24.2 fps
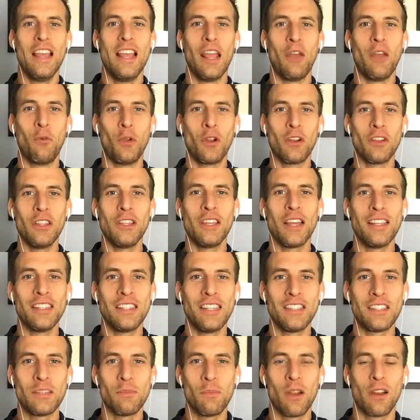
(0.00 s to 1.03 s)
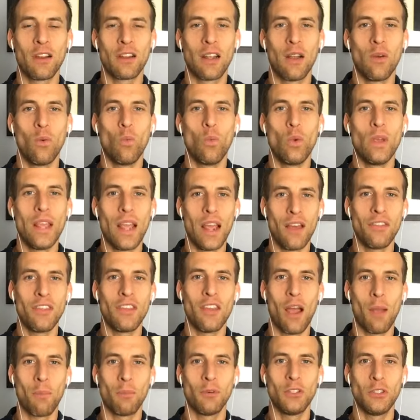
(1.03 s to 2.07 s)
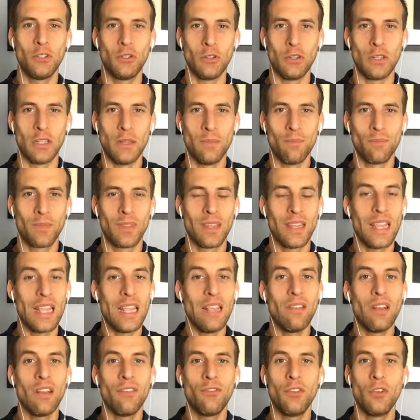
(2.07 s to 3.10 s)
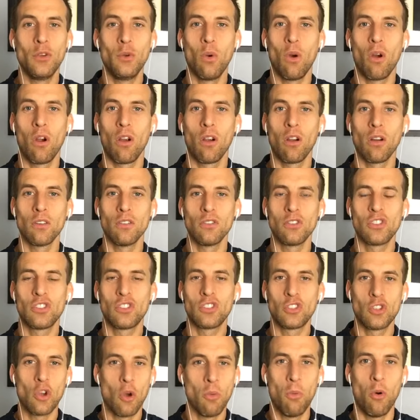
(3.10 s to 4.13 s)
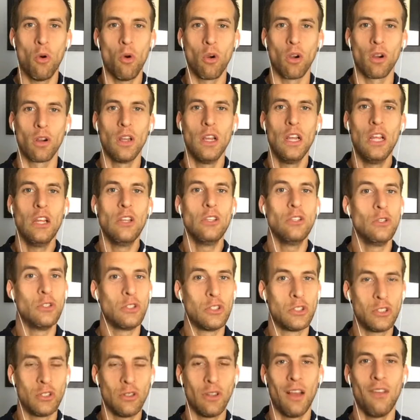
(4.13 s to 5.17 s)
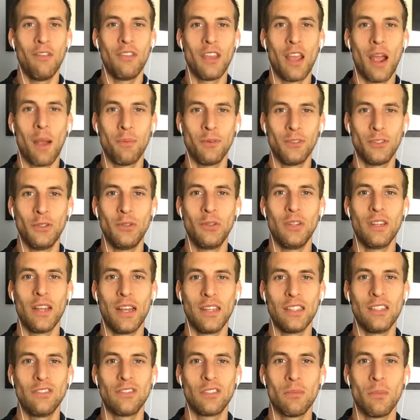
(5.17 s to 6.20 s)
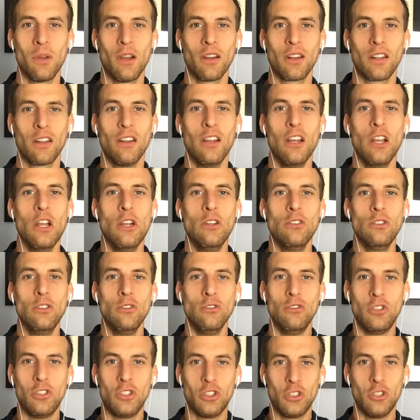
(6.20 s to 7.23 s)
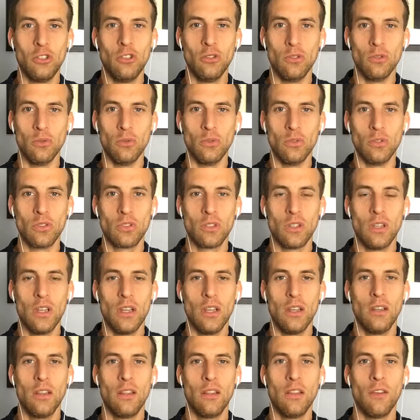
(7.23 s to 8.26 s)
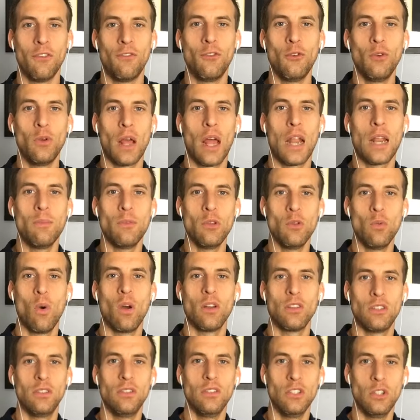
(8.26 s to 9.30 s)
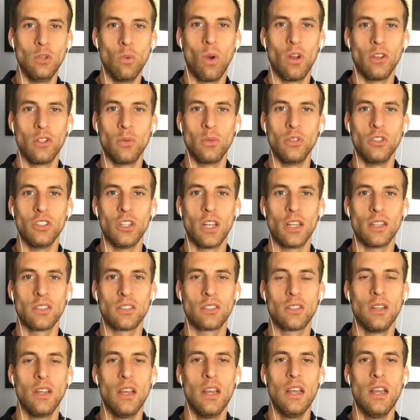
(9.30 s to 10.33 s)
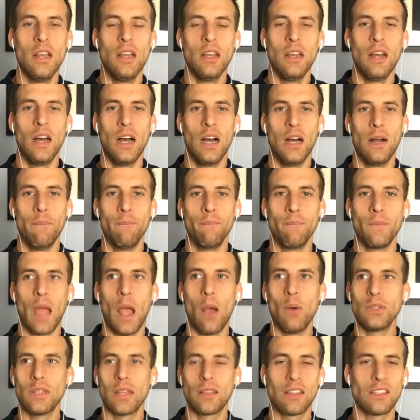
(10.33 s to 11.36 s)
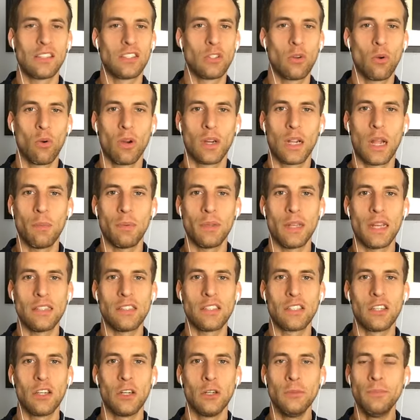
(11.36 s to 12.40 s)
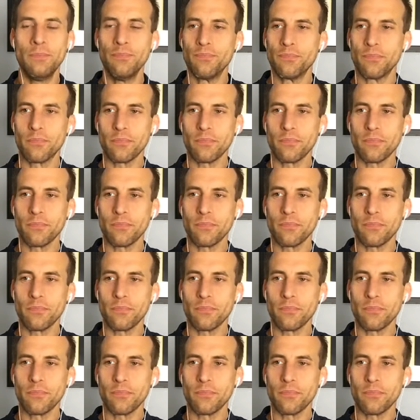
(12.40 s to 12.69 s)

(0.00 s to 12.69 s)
If we're in the United States of America, we have the opportunity, even if you are so poor, you still have the opportunity in the United States of America to choose the food item you want, you want to ingest. Um, I was at the store a couple nights ago,